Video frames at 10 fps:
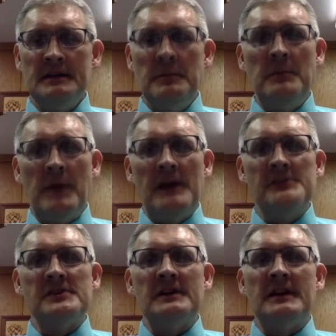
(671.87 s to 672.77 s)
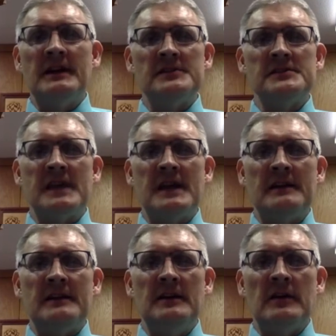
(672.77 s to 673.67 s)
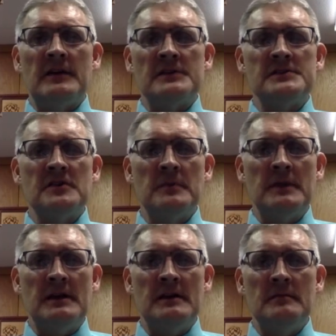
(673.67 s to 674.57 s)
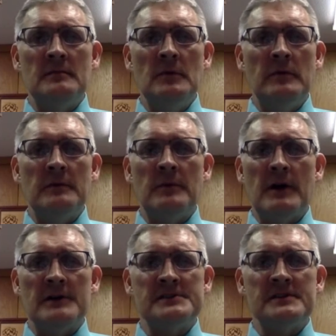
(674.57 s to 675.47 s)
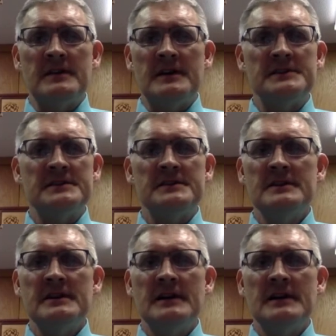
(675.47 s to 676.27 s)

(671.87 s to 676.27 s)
be patient and understand, there are so many moving parts to this.